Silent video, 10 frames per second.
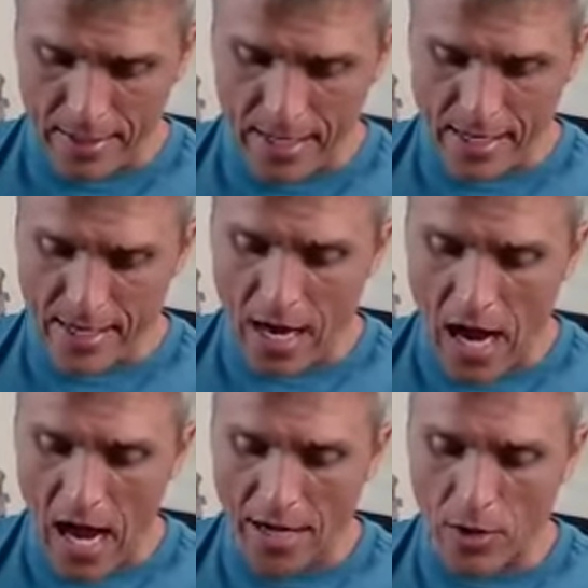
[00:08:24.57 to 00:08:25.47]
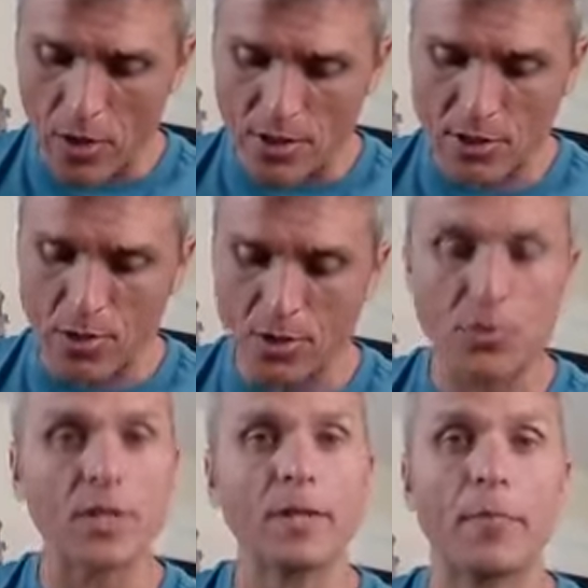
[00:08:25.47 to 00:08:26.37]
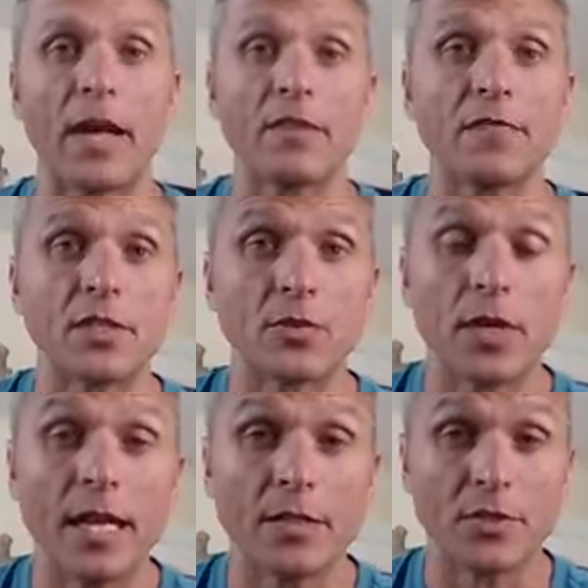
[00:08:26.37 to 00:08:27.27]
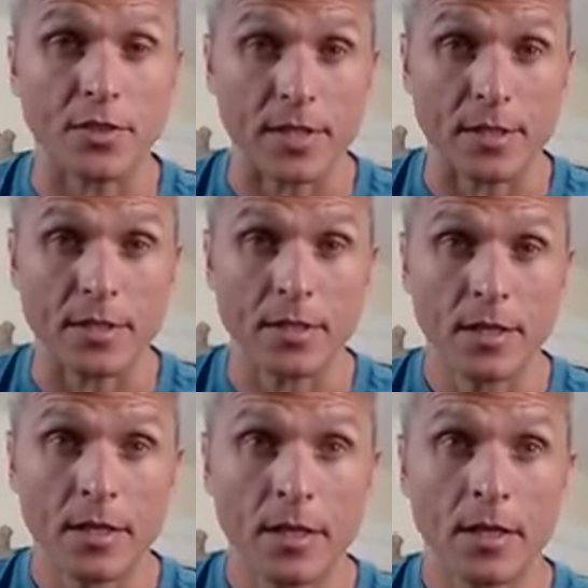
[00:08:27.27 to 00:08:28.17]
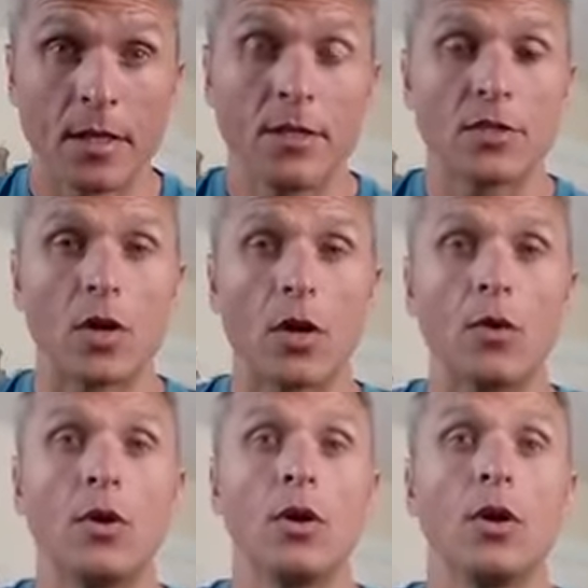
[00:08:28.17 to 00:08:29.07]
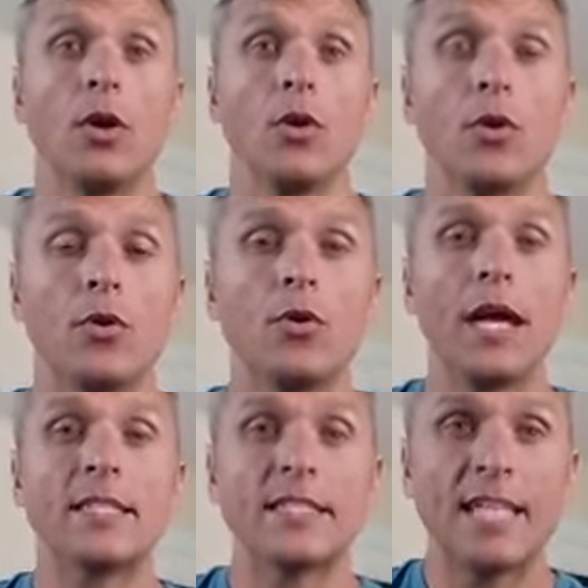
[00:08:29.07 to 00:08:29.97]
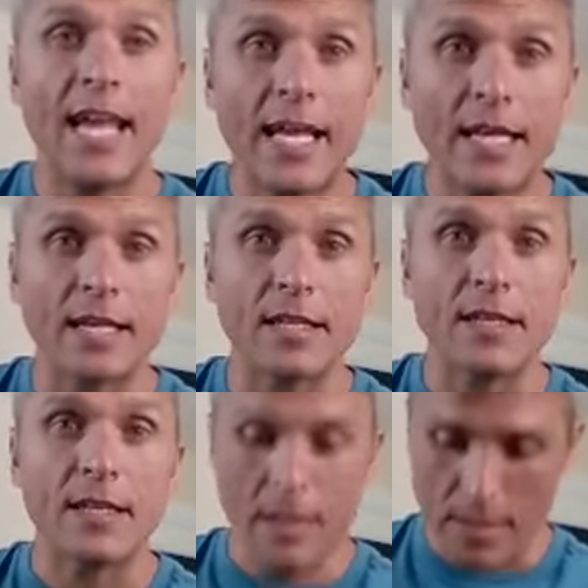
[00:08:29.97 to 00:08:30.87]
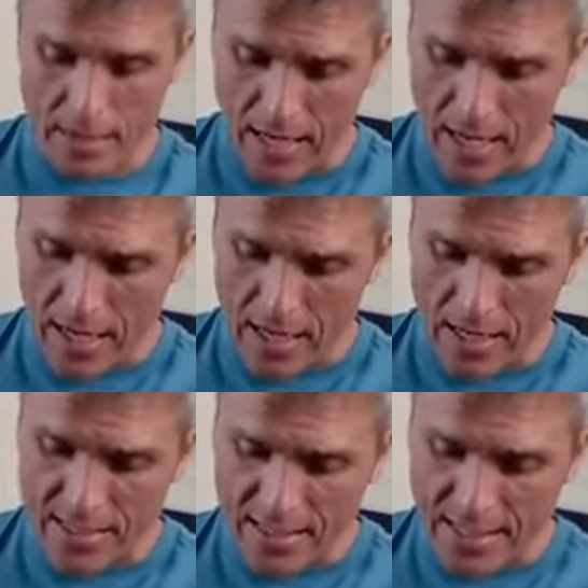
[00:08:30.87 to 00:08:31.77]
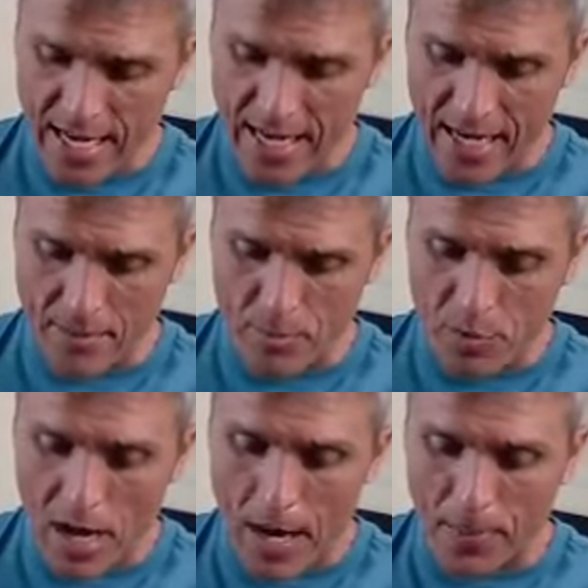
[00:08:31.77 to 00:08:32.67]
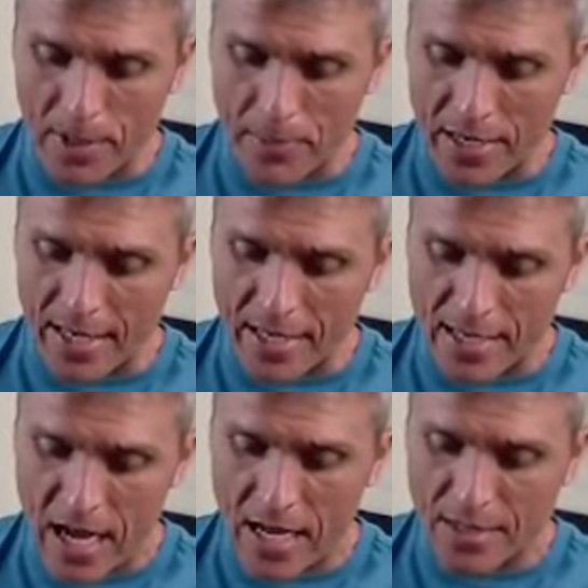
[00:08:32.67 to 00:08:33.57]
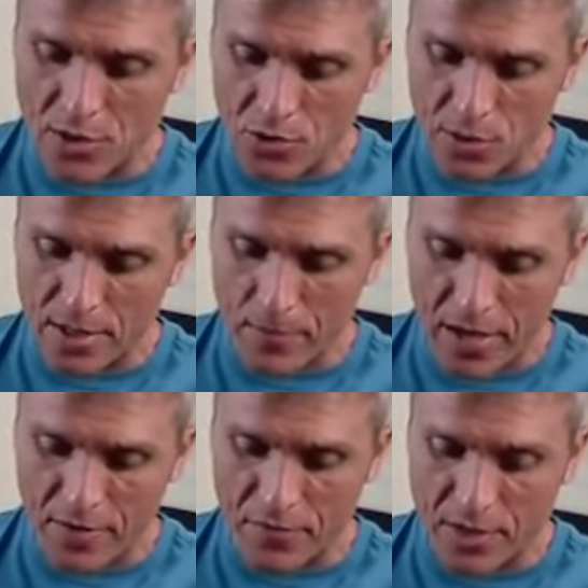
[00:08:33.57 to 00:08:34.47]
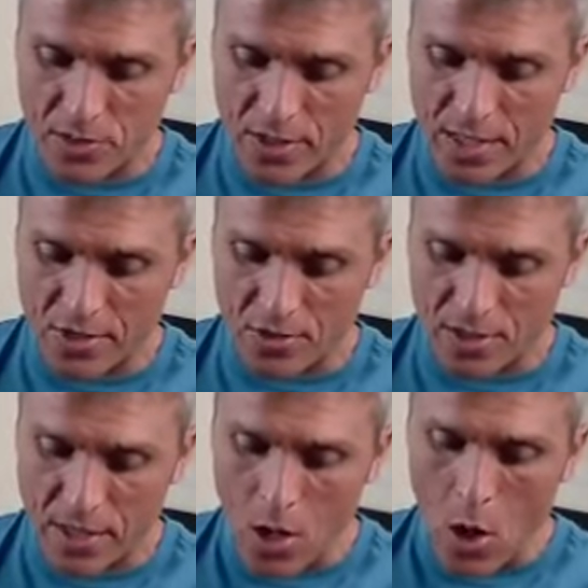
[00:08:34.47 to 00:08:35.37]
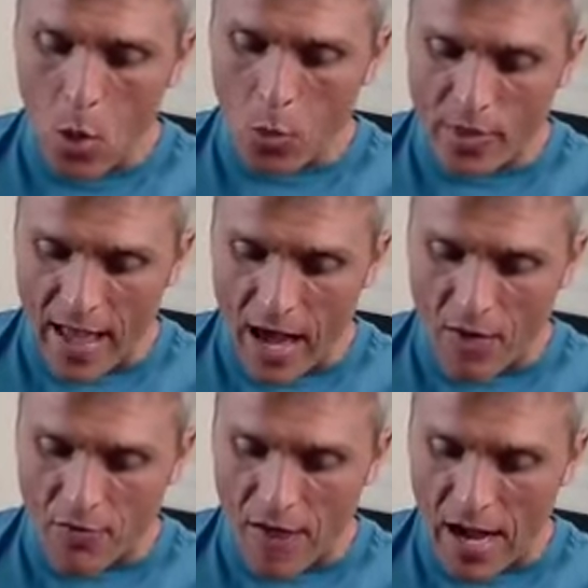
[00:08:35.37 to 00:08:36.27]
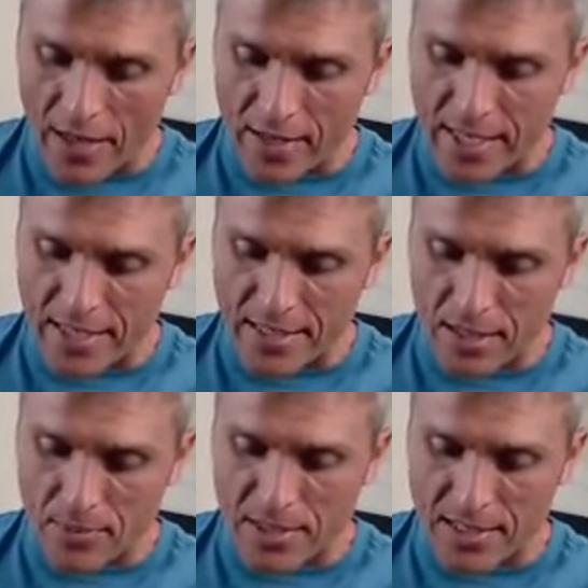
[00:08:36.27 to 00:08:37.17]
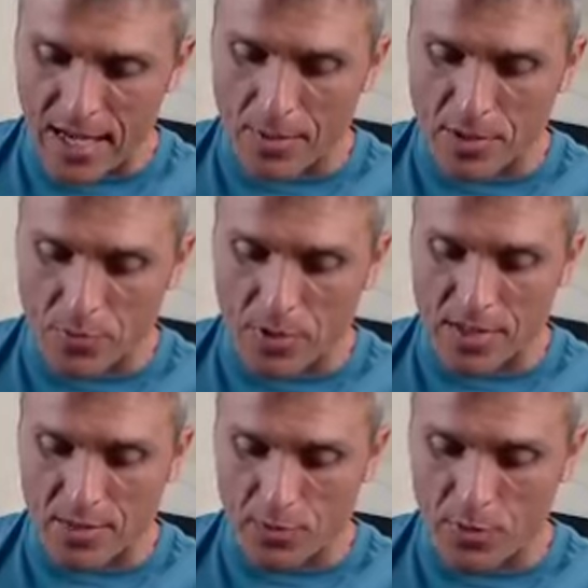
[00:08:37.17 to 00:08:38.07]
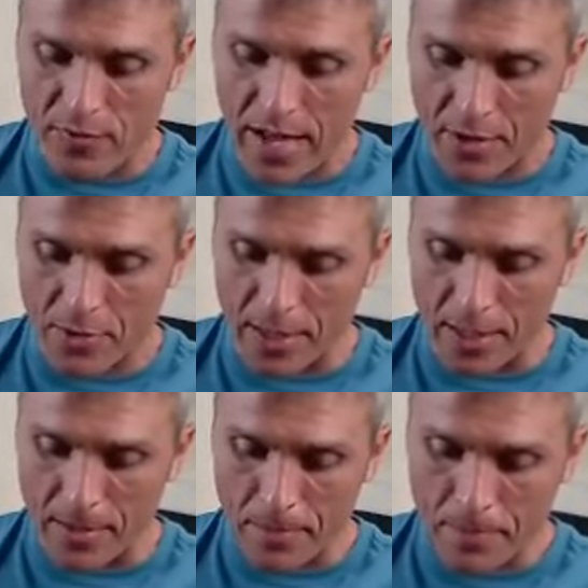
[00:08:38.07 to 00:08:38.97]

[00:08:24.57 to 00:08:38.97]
cannot also enjoy the beneficial interest. So who has taken the estate in property but cannot enjoy the beneficial interest without violating some established principle of equity?